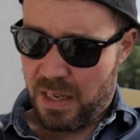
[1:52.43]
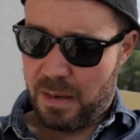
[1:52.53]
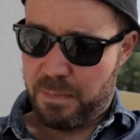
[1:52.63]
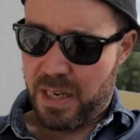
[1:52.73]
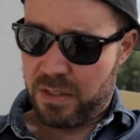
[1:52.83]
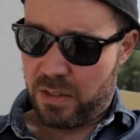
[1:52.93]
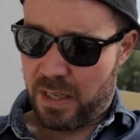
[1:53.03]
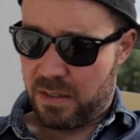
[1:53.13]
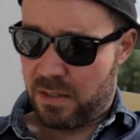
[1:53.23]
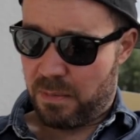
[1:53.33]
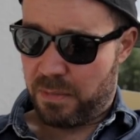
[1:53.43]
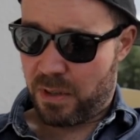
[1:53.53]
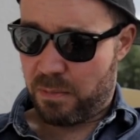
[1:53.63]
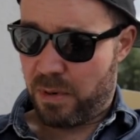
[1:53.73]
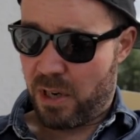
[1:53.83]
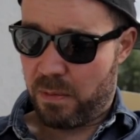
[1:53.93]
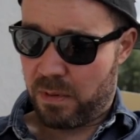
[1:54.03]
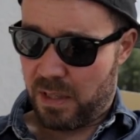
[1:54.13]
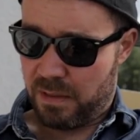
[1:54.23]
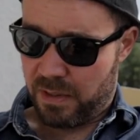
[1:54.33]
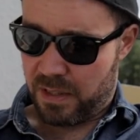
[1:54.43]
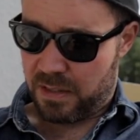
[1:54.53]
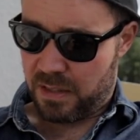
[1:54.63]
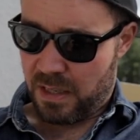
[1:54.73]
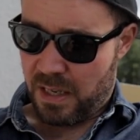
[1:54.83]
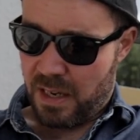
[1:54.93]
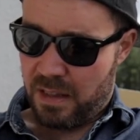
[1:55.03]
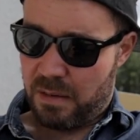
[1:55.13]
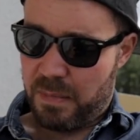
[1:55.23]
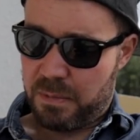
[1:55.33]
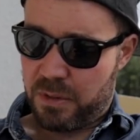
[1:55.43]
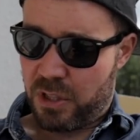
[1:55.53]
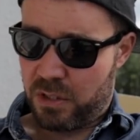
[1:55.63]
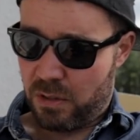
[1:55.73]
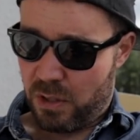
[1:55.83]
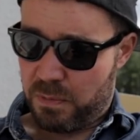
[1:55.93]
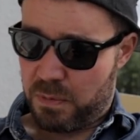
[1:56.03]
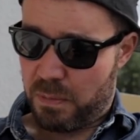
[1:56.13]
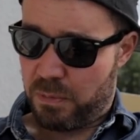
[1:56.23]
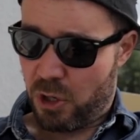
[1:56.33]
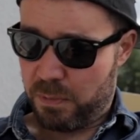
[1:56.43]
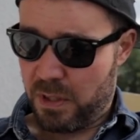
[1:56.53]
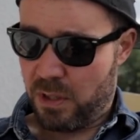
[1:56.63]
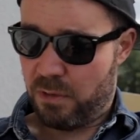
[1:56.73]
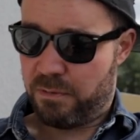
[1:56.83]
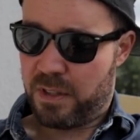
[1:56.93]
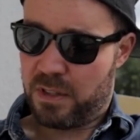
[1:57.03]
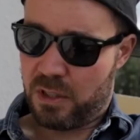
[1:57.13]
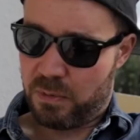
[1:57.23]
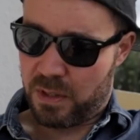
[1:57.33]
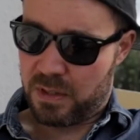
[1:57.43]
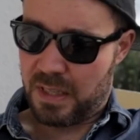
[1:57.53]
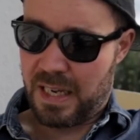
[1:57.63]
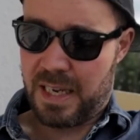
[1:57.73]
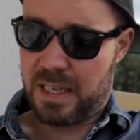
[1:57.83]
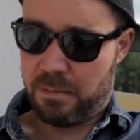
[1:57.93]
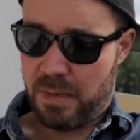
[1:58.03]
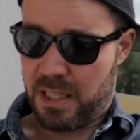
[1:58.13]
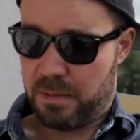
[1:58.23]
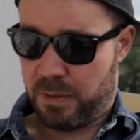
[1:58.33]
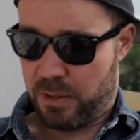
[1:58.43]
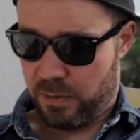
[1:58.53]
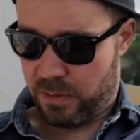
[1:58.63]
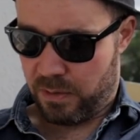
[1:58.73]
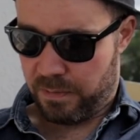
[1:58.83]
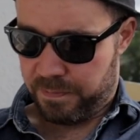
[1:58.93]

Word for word: At best you're getting something on par with Levi's. They're made with shuttle looms, but probably not vintage ones and mass produced.